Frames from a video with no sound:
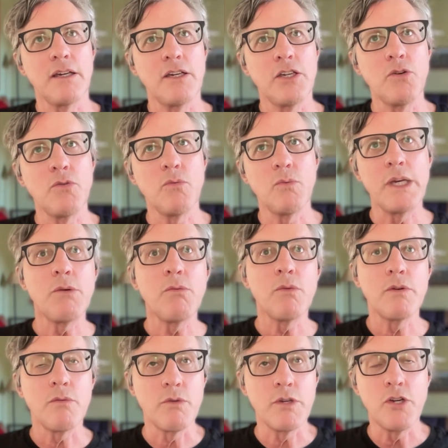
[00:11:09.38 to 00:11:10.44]

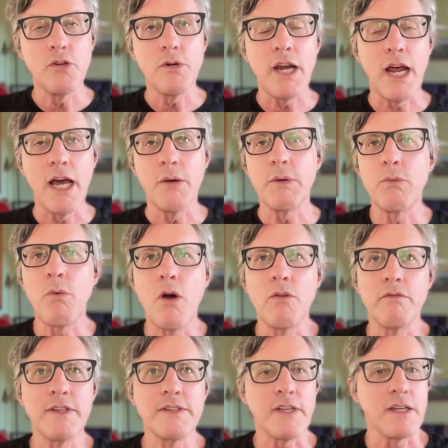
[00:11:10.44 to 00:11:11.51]
and I, we
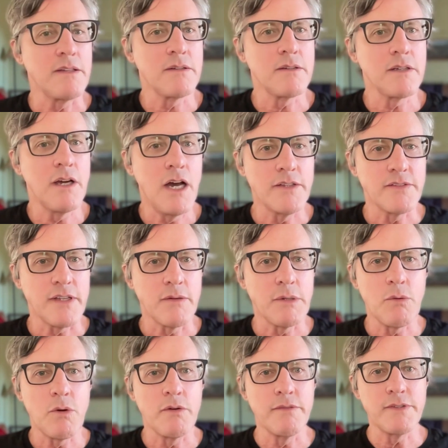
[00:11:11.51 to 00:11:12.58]
won't visit
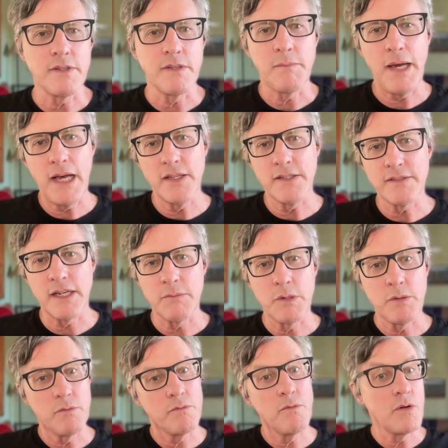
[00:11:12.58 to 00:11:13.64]
Gaza. We won't visit
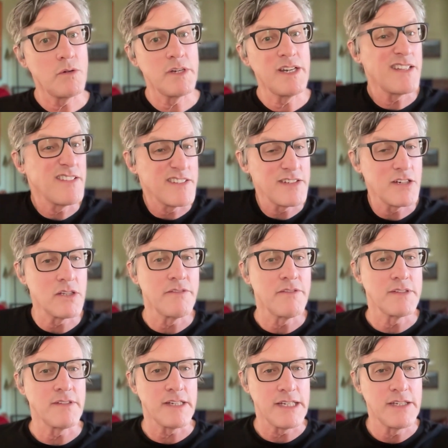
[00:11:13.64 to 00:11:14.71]
Palestine. We won't
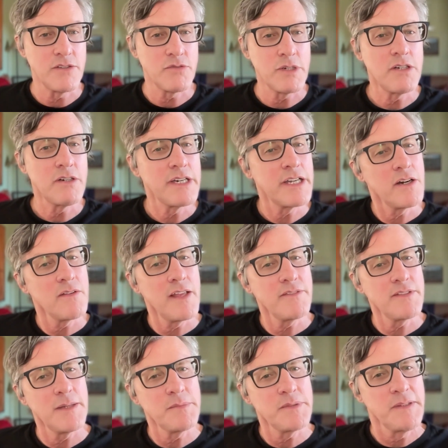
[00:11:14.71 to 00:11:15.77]
necessarily visit Israel in
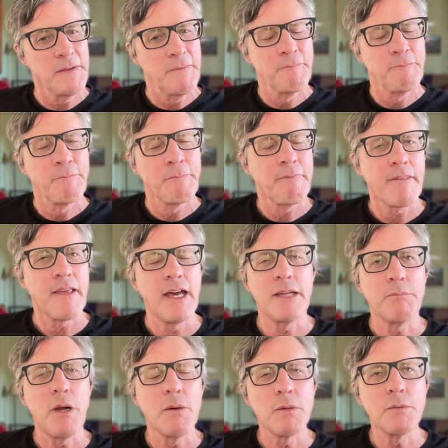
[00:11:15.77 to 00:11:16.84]
our lifetimes.
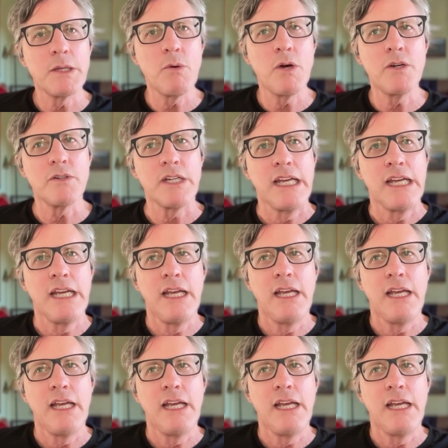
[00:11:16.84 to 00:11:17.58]
I probably won't.